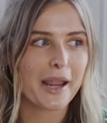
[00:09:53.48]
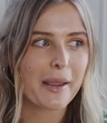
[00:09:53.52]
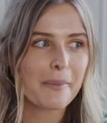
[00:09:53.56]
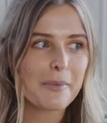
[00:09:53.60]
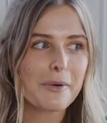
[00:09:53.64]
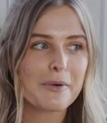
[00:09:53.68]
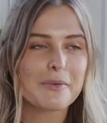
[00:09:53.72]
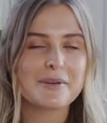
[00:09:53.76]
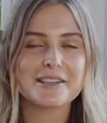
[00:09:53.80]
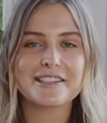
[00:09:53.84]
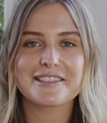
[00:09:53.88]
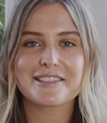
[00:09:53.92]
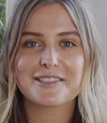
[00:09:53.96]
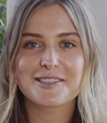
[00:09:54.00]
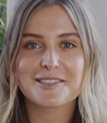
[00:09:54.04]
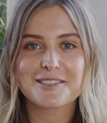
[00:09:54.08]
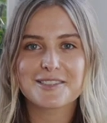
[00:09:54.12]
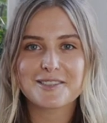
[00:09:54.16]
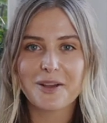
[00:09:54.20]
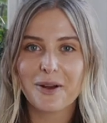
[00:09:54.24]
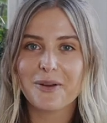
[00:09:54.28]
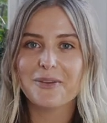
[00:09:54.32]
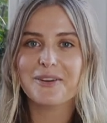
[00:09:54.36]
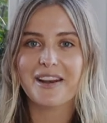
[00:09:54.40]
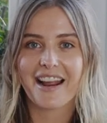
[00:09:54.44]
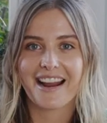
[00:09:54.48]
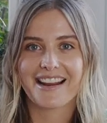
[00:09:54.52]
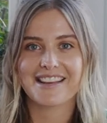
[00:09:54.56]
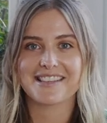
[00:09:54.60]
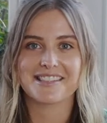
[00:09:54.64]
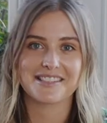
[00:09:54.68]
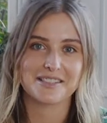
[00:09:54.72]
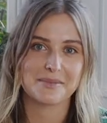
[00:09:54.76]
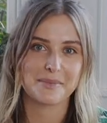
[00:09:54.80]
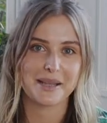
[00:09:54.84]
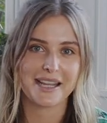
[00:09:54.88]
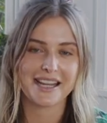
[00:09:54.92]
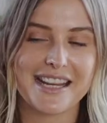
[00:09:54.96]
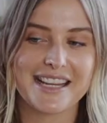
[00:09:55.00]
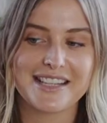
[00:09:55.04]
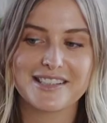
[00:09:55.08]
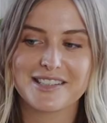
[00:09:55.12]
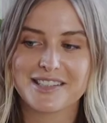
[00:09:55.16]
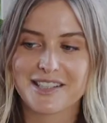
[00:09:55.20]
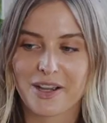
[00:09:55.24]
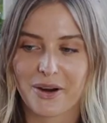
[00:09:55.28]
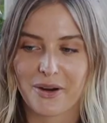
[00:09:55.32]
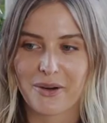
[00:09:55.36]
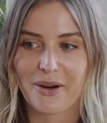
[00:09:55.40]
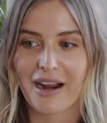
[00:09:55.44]
people were so nice to me.
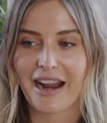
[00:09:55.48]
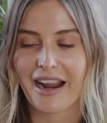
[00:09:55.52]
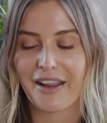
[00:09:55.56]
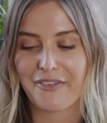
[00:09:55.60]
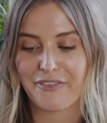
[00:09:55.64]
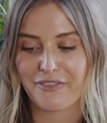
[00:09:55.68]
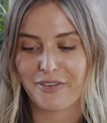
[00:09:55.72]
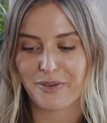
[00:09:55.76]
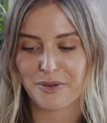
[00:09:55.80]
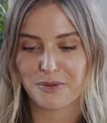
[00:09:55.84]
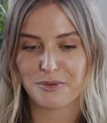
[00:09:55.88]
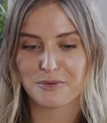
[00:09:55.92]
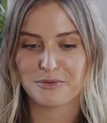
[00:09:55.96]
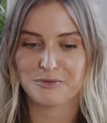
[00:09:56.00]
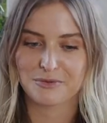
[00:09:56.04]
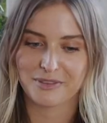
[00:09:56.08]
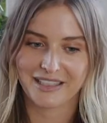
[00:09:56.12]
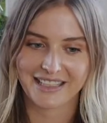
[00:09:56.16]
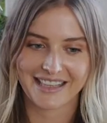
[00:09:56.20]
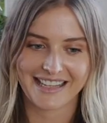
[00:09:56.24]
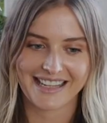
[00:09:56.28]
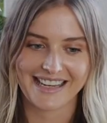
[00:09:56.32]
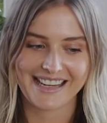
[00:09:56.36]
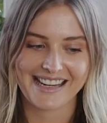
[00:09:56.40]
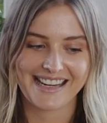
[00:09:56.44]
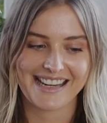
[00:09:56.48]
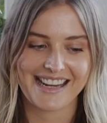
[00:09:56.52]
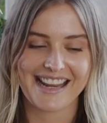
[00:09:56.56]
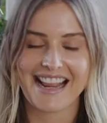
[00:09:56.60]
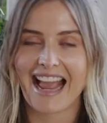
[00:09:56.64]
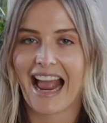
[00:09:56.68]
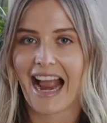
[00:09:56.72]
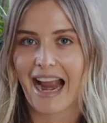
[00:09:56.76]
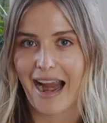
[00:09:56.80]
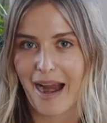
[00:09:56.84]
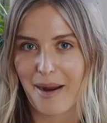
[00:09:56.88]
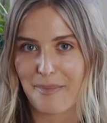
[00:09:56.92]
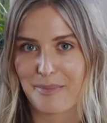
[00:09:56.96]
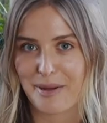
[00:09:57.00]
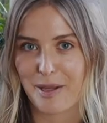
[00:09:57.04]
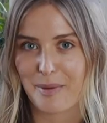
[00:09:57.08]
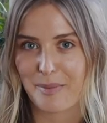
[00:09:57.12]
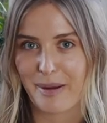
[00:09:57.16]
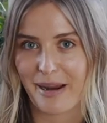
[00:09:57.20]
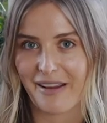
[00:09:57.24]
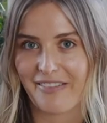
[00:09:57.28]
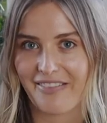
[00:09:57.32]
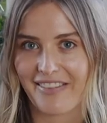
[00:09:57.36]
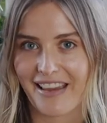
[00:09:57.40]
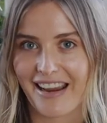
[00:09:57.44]
So I feel really happy
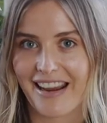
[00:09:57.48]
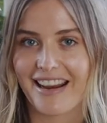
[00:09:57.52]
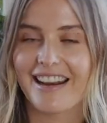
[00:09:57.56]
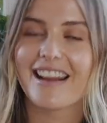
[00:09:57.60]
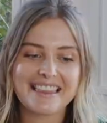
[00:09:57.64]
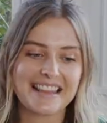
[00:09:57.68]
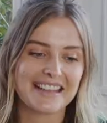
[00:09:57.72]
about that.